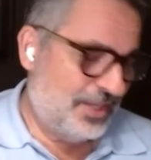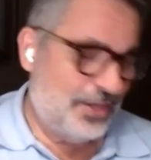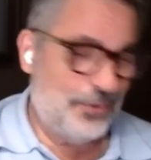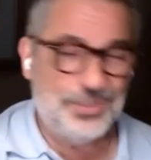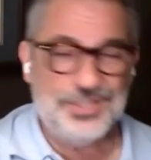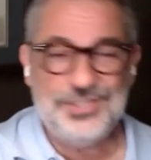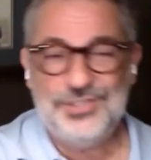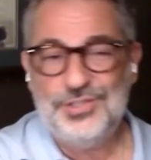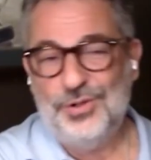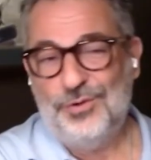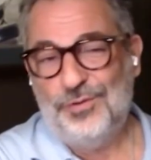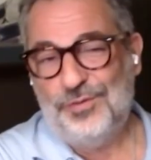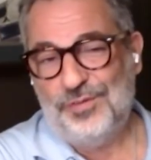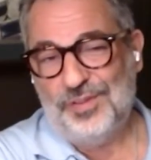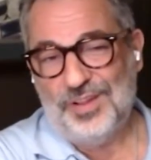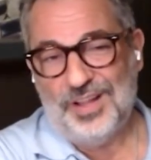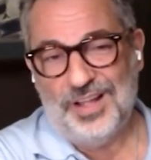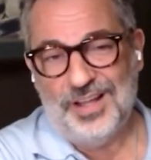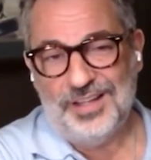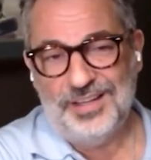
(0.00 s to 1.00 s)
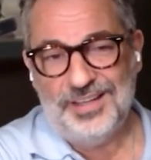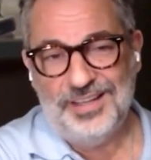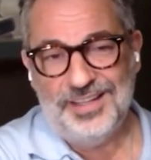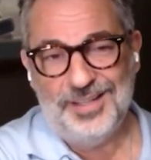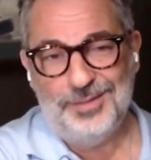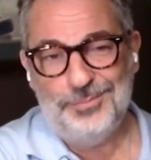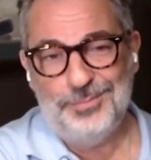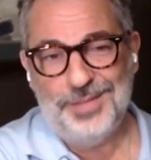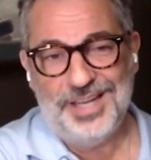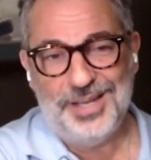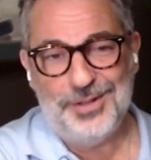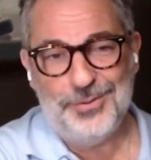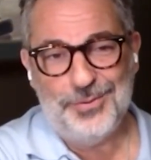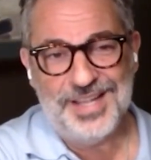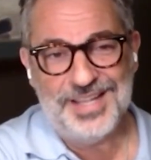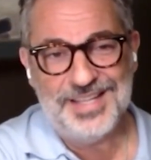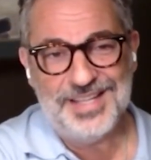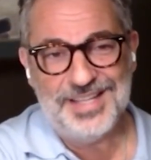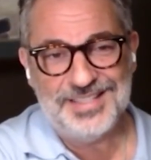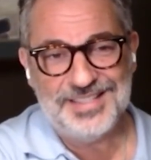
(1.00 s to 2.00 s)
It was so flawed in many
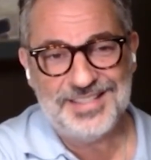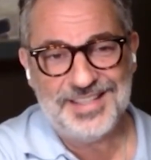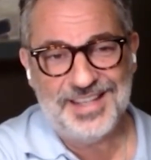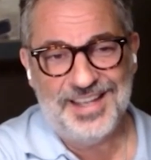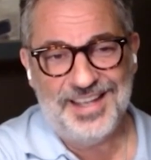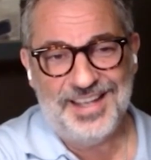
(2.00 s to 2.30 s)
ways.